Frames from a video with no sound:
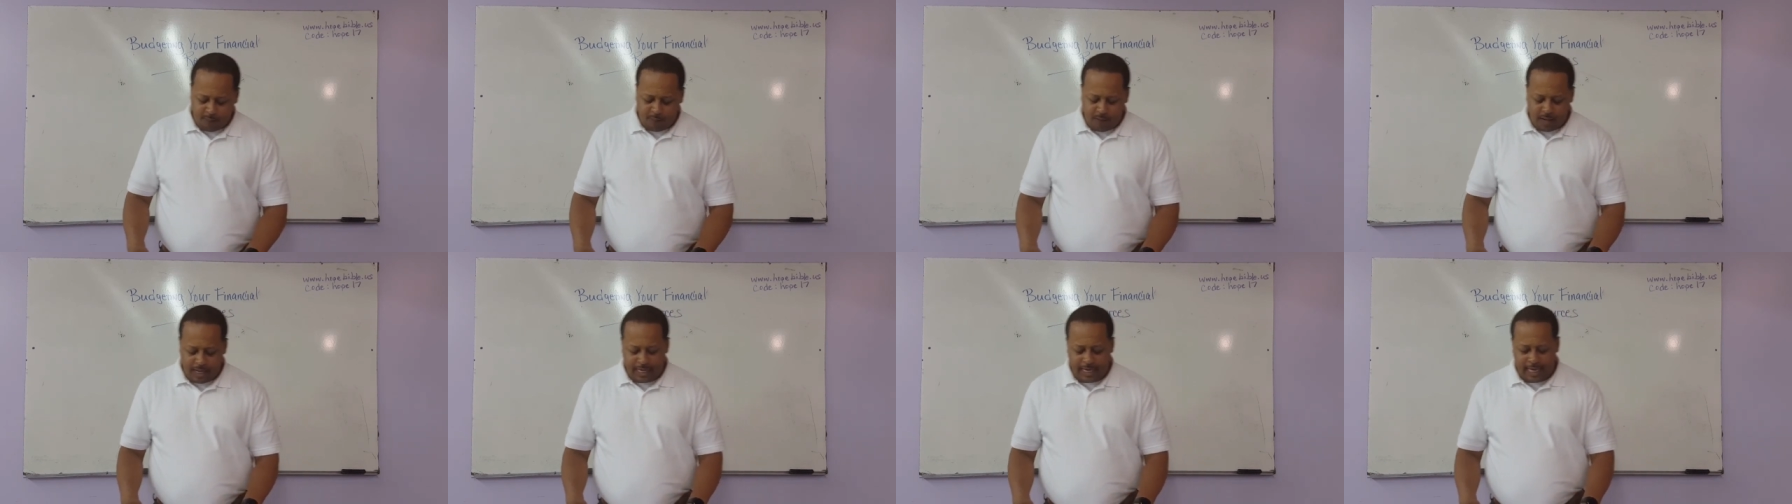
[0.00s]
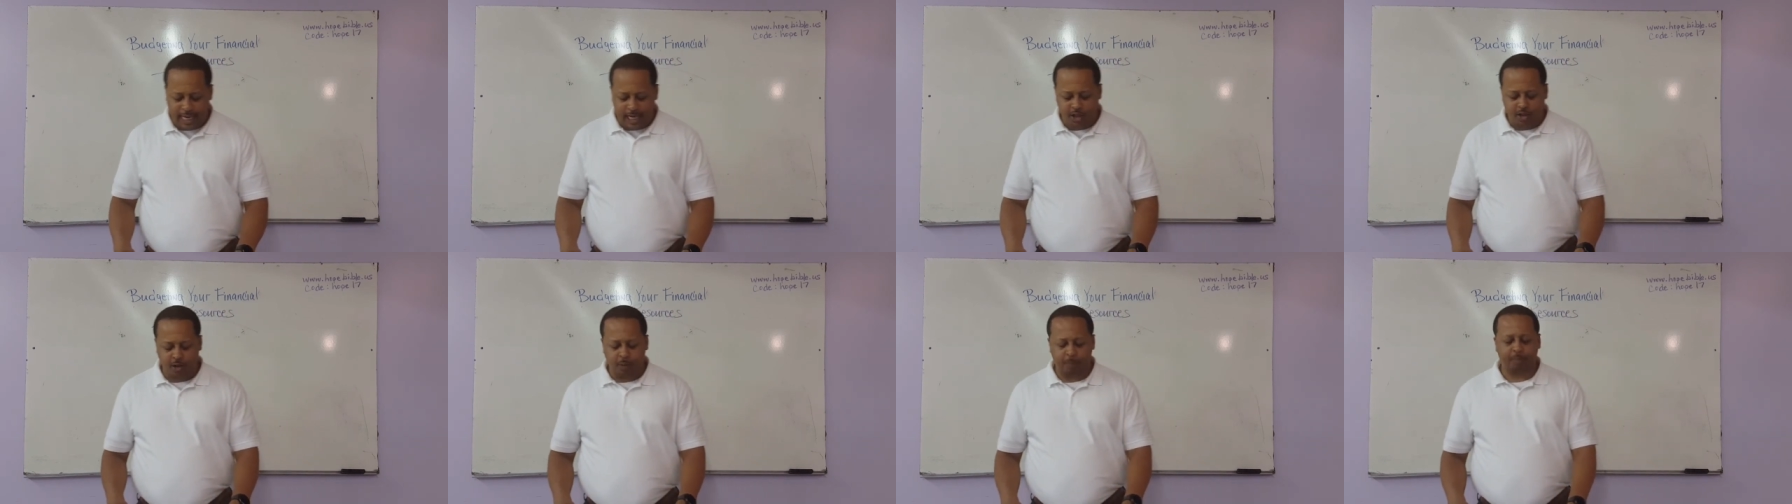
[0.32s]

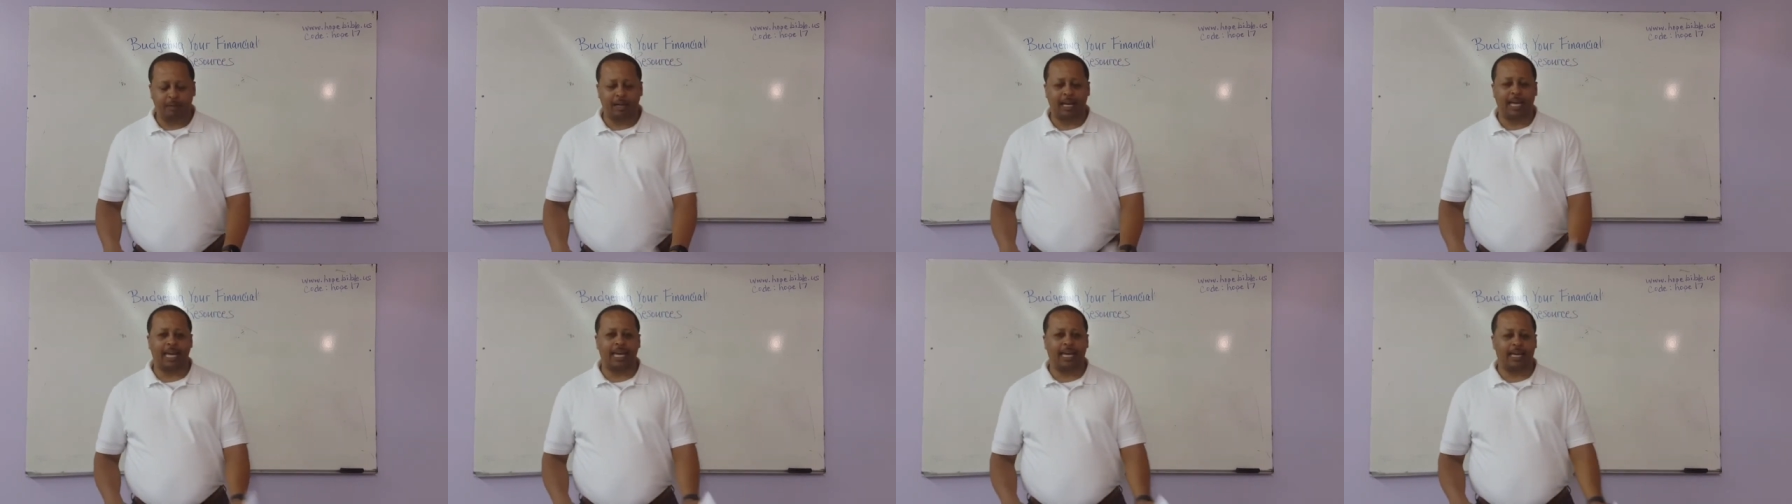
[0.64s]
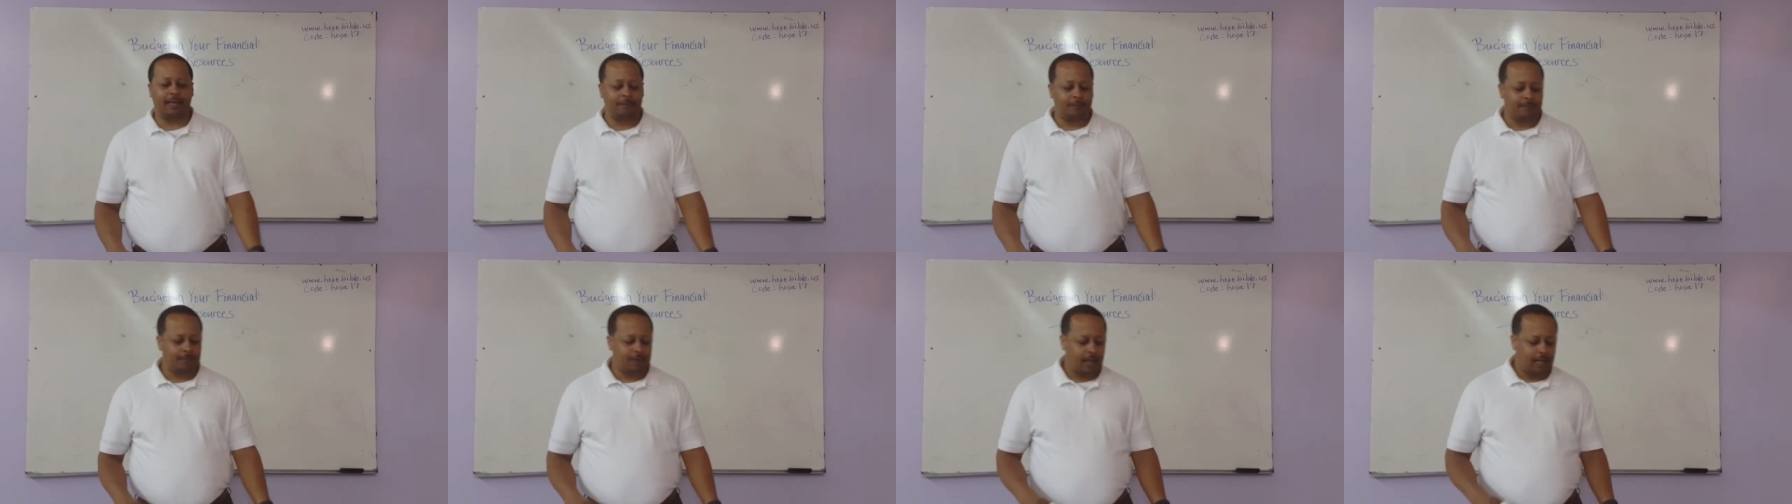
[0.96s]
financial
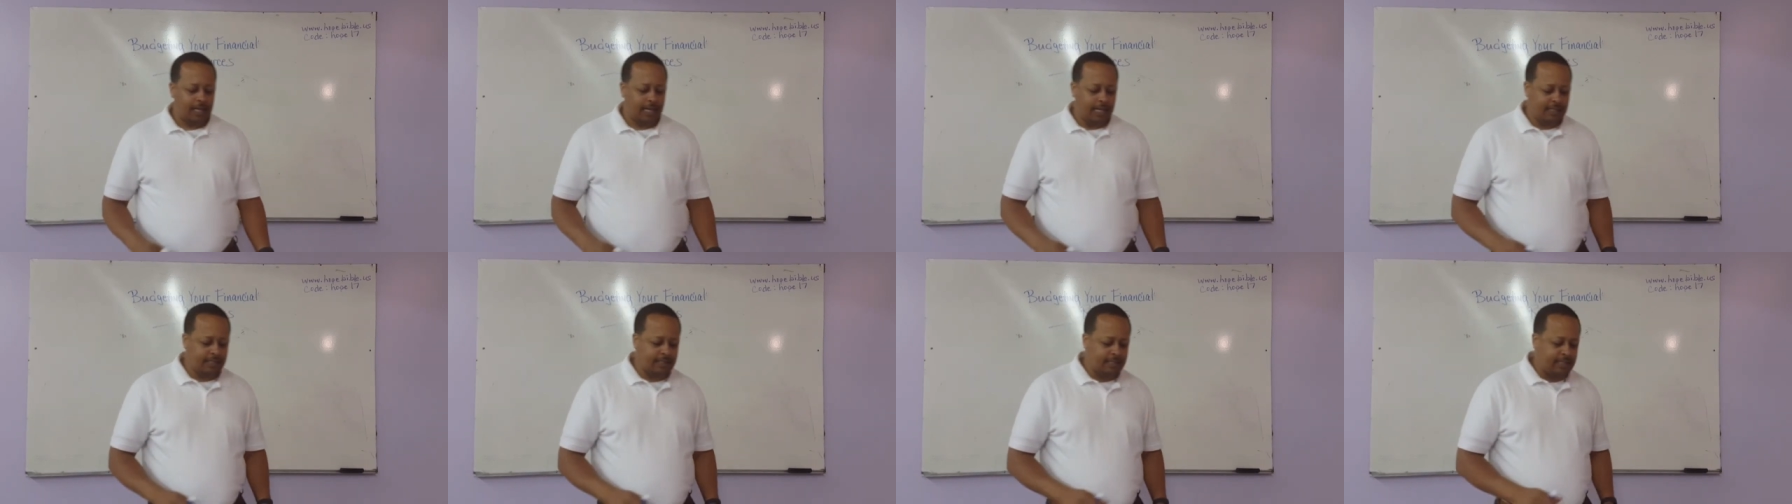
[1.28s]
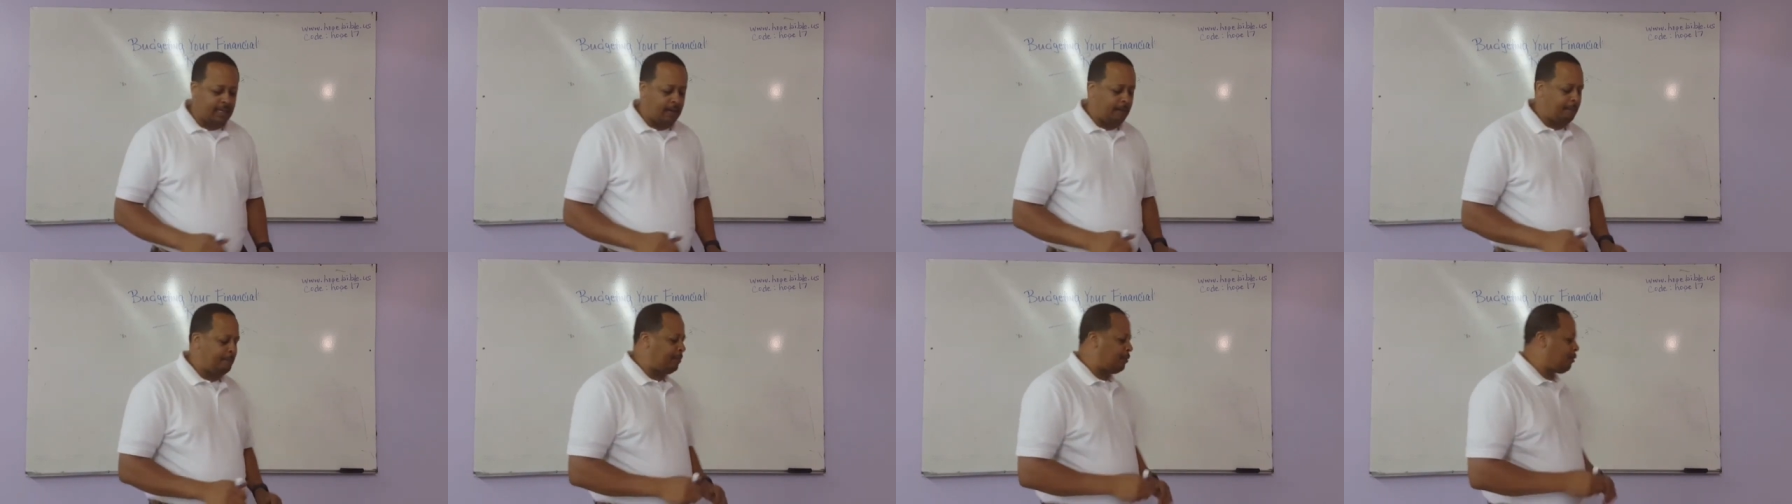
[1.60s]
plan is
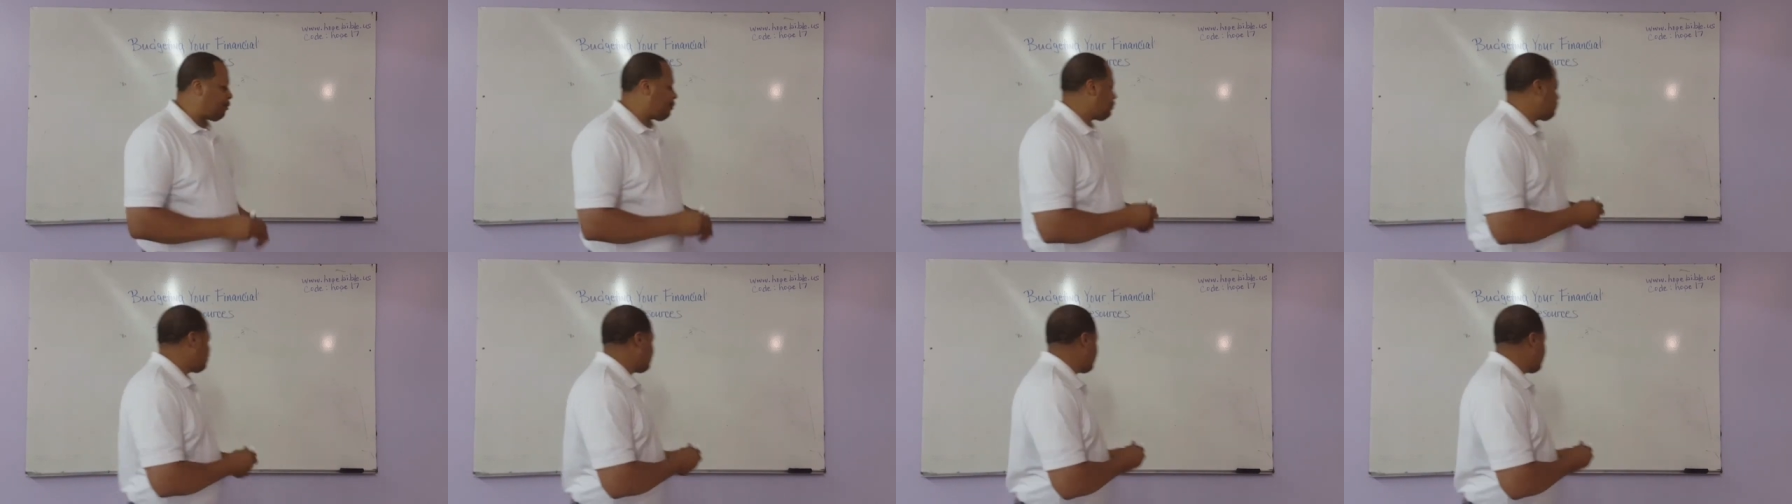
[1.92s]
simple